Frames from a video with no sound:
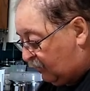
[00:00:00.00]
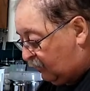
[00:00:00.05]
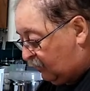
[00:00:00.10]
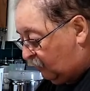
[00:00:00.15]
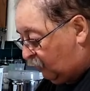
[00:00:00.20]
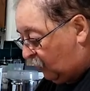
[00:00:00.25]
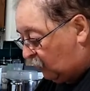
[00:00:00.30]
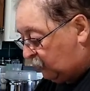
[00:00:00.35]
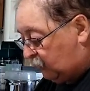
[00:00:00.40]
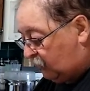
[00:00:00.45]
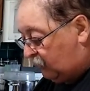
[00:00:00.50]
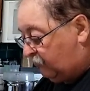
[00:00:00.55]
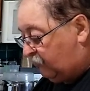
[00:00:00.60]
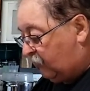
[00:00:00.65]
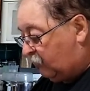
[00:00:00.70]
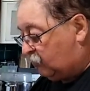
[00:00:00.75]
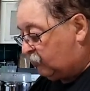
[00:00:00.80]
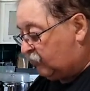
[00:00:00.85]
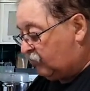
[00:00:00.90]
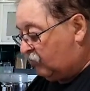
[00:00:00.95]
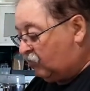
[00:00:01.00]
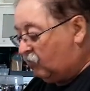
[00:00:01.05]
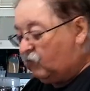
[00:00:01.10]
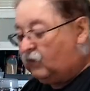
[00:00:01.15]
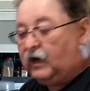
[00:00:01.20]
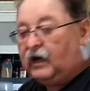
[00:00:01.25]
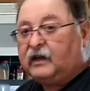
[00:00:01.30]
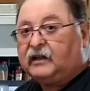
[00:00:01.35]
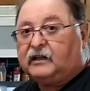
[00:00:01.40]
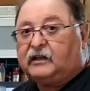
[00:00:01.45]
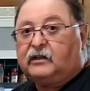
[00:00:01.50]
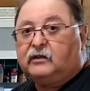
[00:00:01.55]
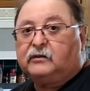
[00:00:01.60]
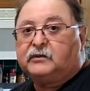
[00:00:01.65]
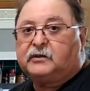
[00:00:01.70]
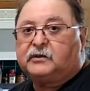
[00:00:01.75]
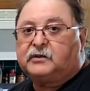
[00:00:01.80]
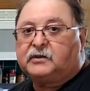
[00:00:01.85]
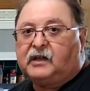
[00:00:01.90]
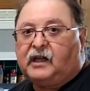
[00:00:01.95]
most of you folks know how to
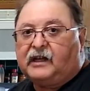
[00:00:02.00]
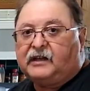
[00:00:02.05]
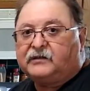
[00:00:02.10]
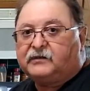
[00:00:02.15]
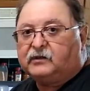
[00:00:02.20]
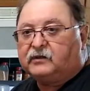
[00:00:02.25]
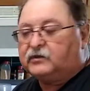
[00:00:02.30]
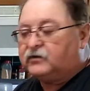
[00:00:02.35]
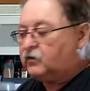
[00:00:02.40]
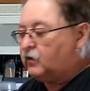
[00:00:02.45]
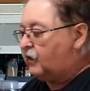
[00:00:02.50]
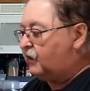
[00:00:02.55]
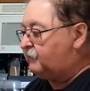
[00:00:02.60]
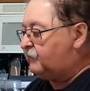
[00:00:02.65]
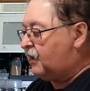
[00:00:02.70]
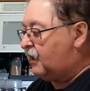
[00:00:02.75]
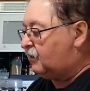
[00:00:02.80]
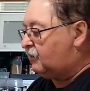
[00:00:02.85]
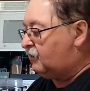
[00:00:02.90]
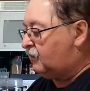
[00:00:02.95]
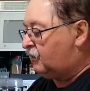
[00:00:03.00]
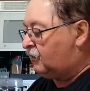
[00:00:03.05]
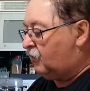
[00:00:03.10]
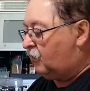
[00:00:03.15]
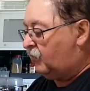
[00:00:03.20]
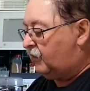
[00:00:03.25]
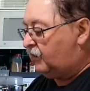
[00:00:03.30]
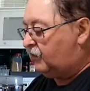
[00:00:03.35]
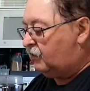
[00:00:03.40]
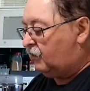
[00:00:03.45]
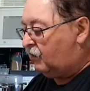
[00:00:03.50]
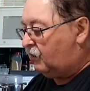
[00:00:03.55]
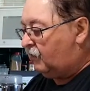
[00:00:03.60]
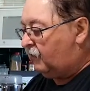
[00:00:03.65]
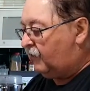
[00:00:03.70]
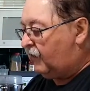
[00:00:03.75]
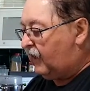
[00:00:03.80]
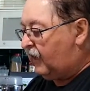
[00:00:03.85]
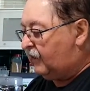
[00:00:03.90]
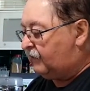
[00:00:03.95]
use a slicer, so I'm not going to go into
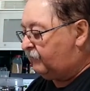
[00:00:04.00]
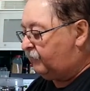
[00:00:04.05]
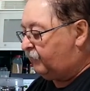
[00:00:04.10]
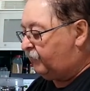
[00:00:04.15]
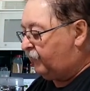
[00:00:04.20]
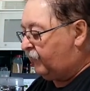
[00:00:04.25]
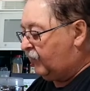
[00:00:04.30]
all that.